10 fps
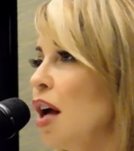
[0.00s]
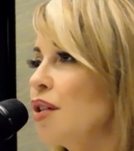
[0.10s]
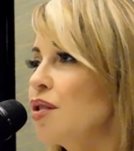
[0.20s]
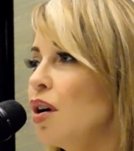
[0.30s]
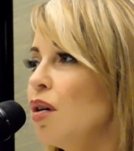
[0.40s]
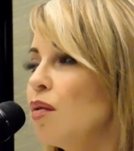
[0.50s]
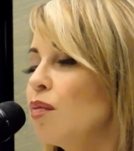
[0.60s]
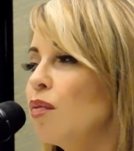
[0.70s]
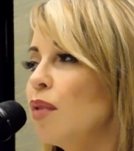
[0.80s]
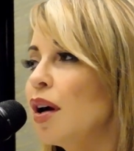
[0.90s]
So
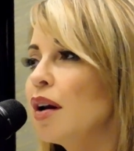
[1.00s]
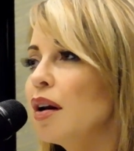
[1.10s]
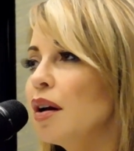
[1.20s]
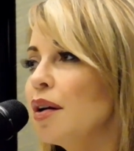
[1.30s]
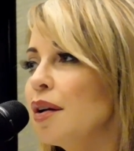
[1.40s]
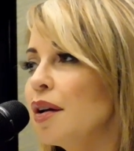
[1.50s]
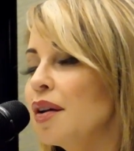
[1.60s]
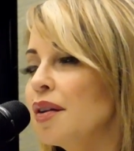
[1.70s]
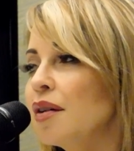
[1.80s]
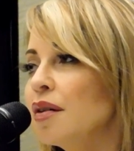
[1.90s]
when
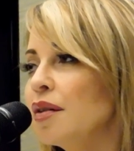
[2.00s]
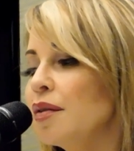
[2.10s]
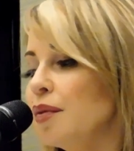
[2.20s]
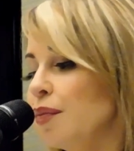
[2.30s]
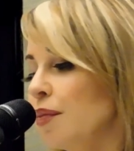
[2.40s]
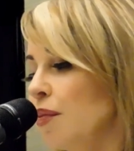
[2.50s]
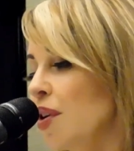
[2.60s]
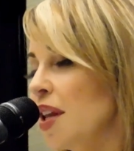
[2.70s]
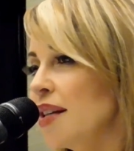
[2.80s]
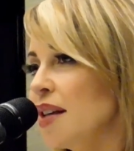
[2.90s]

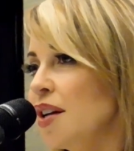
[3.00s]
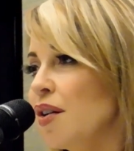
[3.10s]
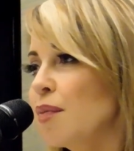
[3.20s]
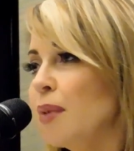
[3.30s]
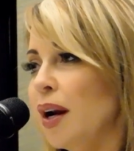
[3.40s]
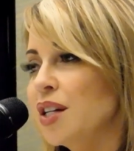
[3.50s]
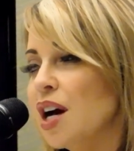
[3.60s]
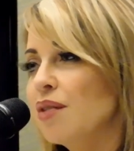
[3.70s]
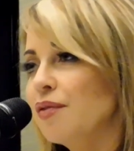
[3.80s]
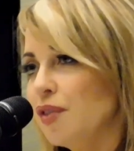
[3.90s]
they send out a
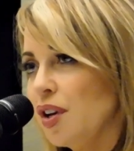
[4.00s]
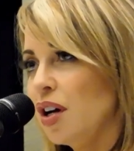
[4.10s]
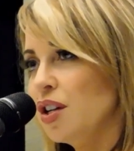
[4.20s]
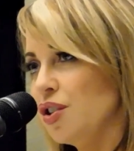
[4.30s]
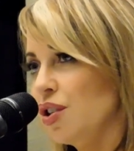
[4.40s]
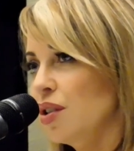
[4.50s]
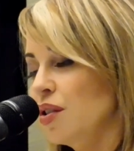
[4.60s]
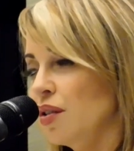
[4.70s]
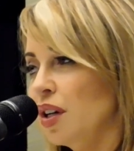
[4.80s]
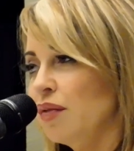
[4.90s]
breakdown for the auditions,
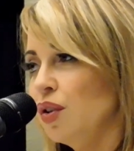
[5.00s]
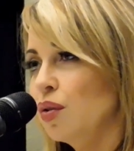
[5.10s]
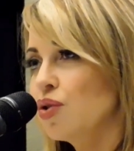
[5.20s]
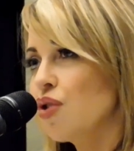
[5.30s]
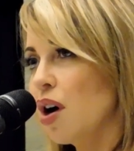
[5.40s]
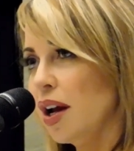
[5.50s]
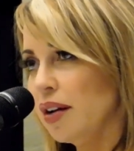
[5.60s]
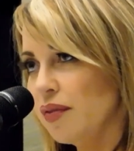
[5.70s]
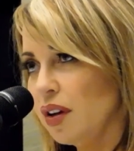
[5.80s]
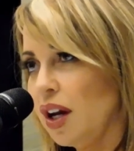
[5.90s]
they'll give you a drawing
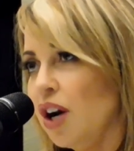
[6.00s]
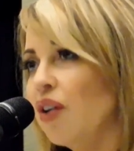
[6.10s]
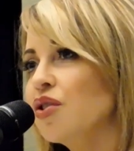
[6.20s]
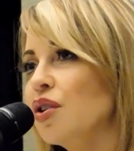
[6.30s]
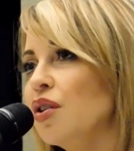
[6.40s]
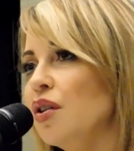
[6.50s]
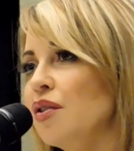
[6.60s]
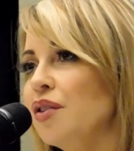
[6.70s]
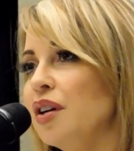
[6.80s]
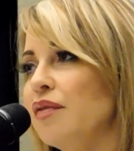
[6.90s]
of the character,
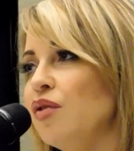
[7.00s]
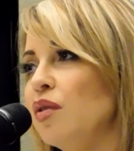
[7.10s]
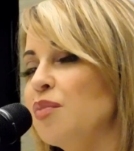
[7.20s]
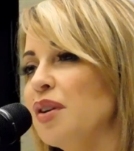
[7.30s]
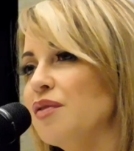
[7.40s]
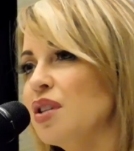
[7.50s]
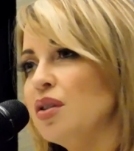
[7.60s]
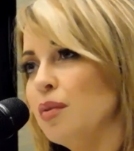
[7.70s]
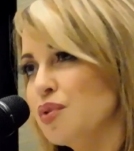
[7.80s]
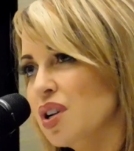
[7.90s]
they'll give you a brief
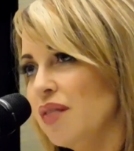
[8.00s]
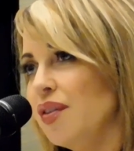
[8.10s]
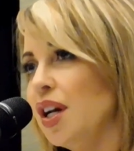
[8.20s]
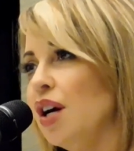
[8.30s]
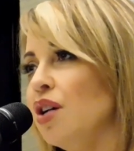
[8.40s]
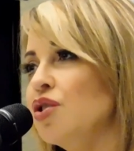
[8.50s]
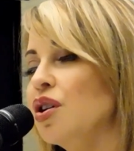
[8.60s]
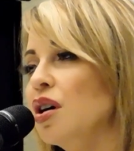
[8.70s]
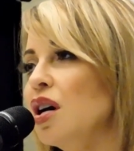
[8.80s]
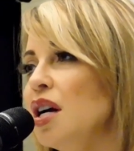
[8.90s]
description of the
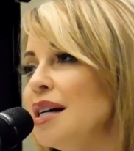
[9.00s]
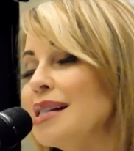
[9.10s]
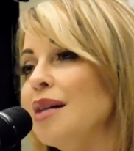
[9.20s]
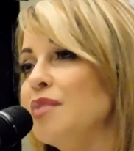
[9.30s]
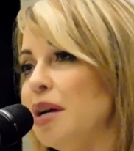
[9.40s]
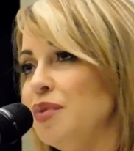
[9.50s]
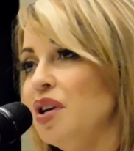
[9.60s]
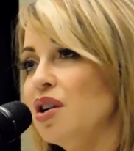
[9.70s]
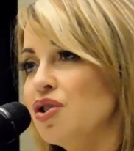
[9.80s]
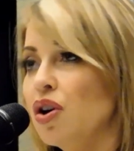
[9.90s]
character. Sometimes you
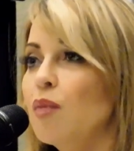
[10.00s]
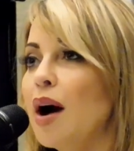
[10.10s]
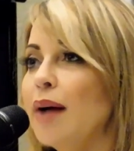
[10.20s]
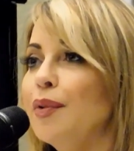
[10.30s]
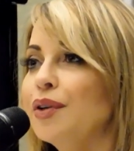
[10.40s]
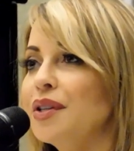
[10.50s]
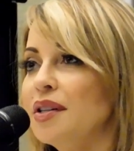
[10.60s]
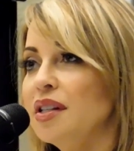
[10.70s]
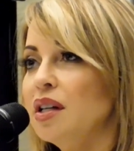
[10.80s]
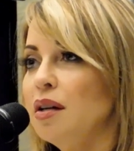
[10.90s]
get a show Bible to
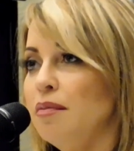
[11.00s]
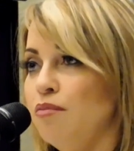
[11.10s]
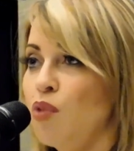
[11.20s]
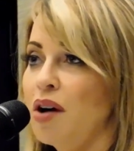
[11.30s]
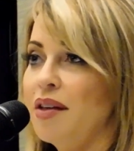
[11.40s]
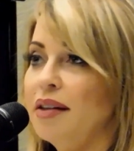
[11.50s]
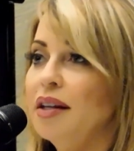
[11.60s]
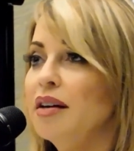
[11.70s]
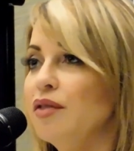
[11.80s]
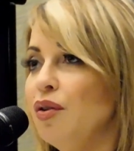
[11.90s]
see where they
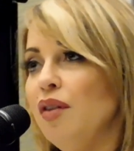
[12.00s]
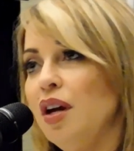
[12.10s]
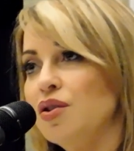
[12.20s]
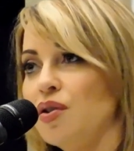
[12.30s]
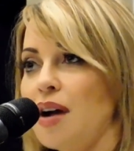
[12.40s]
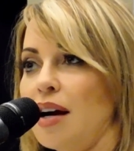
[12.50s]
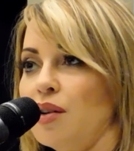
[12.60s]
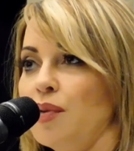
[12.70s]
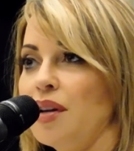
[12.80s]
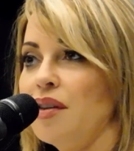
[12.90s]
live and who they
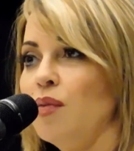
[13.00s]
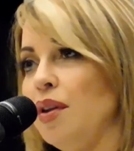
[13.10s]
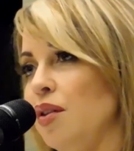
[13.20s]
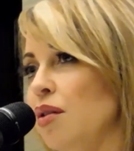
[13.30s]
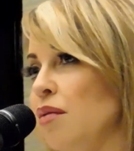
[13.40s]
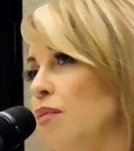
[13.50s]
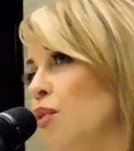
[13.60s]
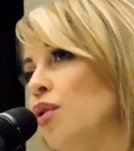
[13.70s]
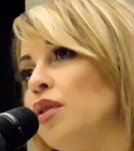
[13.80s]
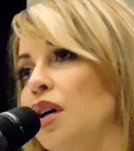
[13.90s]
interact with and what their
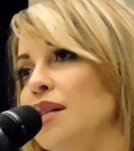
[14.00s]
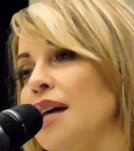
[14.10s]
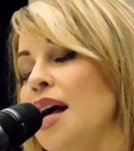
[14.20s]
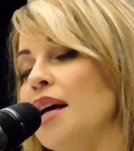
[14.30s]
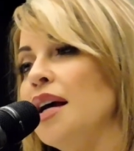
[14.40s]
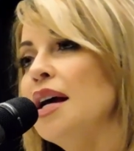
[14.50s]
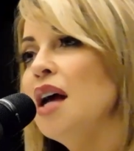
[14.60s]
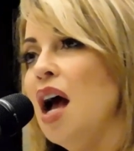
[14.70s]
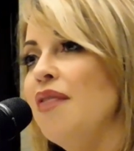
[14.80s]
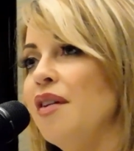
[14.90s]
world looks like.
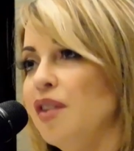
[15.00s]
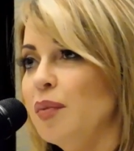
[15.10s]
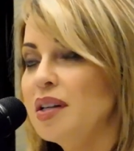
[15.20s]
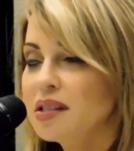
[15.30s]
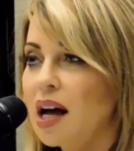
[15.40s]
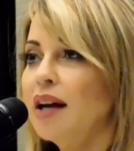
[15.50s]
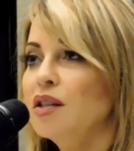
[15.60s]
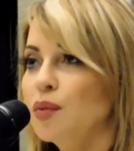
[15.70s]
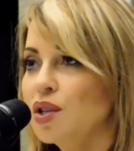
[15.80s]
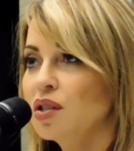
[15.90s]
And then there'll be
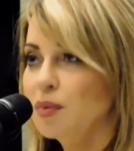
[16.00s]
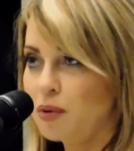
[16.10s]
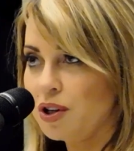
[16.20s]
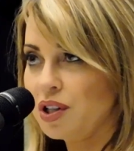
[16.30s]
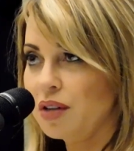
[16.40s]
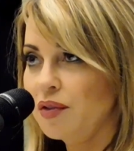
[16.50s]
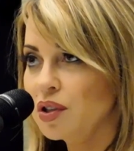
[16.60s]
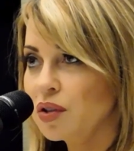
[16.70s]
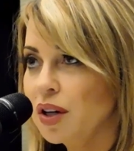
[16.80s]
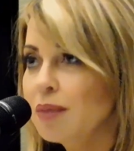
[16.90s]
sides, which is a portion of the
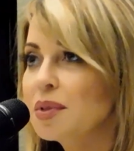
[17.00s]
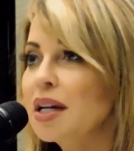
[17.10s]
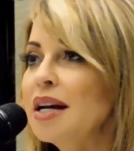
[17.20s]
script.